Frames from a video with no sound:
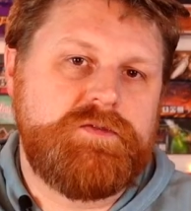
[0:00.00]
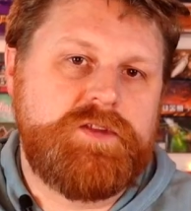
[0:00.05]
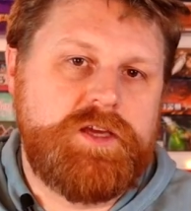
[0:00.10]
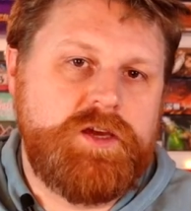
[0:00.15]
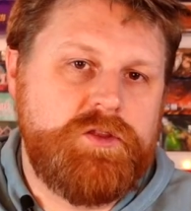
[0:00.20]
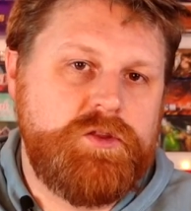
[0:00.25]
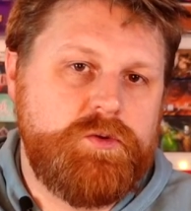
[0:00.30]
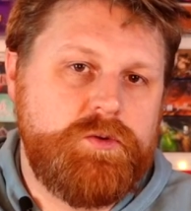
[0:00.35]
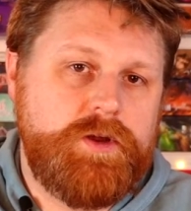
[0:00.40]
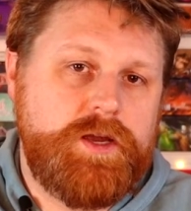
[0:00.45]
the
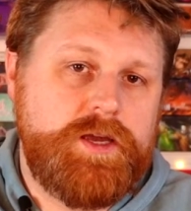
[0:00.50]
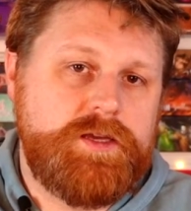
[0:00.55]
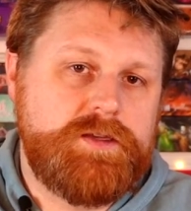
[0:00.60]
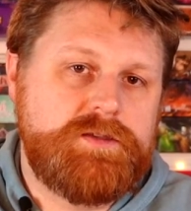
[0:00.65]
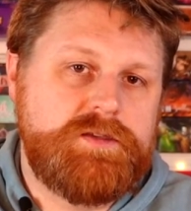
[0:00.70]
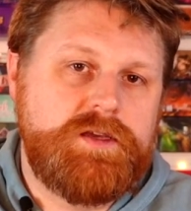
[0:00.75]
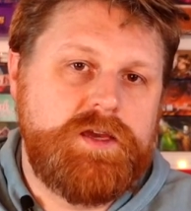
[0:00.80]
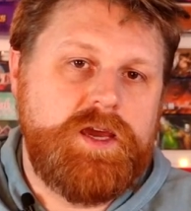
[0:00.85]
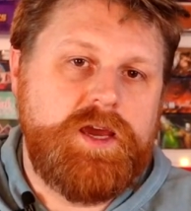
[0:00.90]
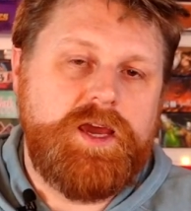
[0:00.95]
other
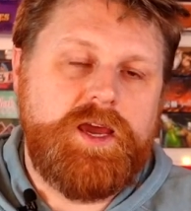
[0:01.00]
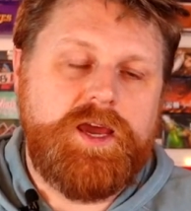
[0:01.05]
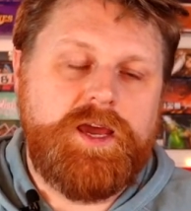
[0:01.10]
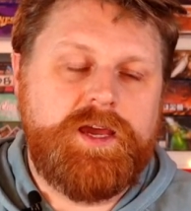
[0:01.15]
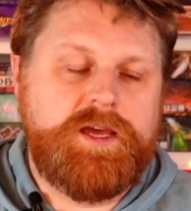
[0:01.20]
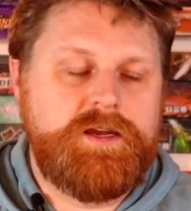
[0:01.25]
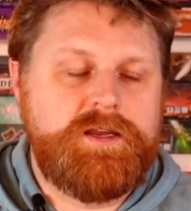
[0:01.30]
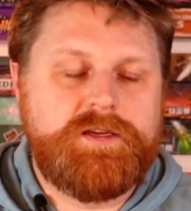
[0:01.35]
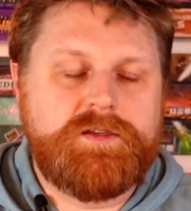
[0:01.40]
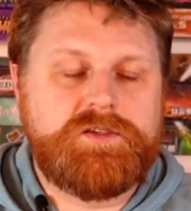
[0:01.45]
race.
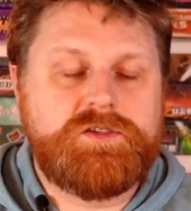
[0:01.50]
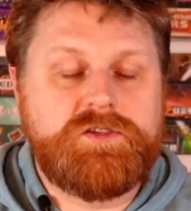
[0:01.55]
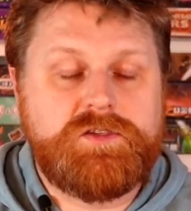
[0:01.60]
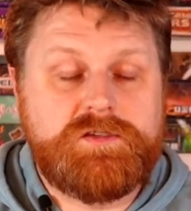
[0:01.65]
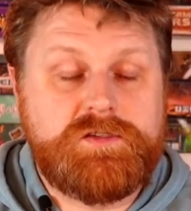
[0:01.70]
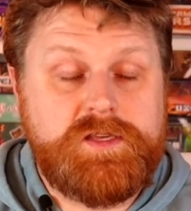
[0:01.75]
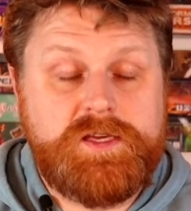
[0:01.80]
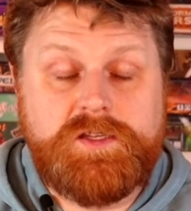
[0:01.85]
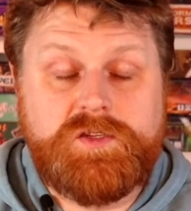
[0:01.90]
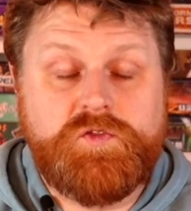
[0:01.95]
And it's
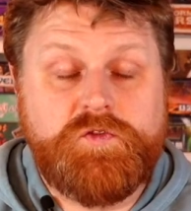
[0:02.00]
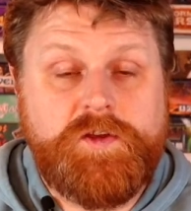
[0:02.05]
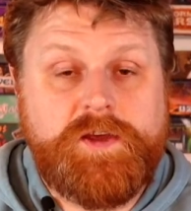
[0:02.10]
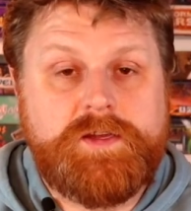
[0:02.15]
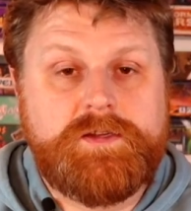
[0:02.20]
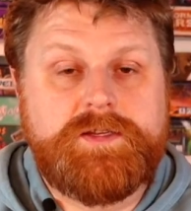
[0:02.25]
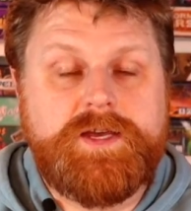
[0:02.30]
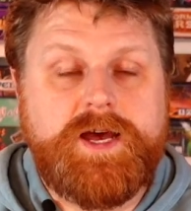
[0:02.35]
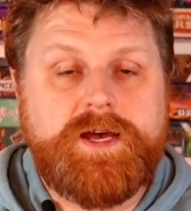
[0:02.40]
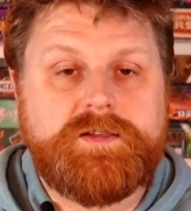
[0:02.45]
just, it's
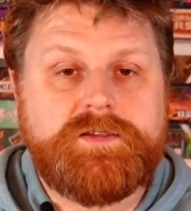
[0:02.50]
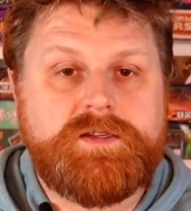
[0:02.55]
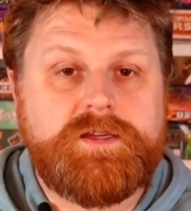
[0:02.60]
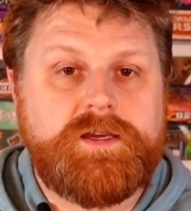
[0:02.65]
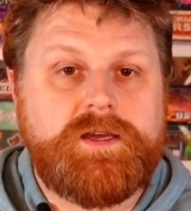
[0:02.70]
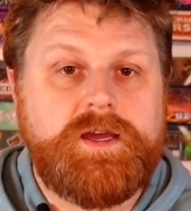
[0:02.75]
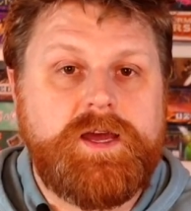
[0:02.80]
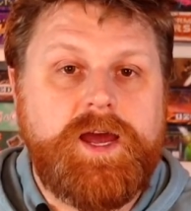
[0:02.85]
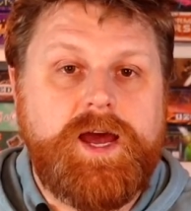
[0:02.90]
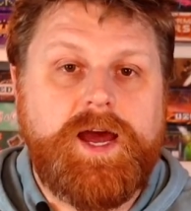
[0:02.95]
fantastic.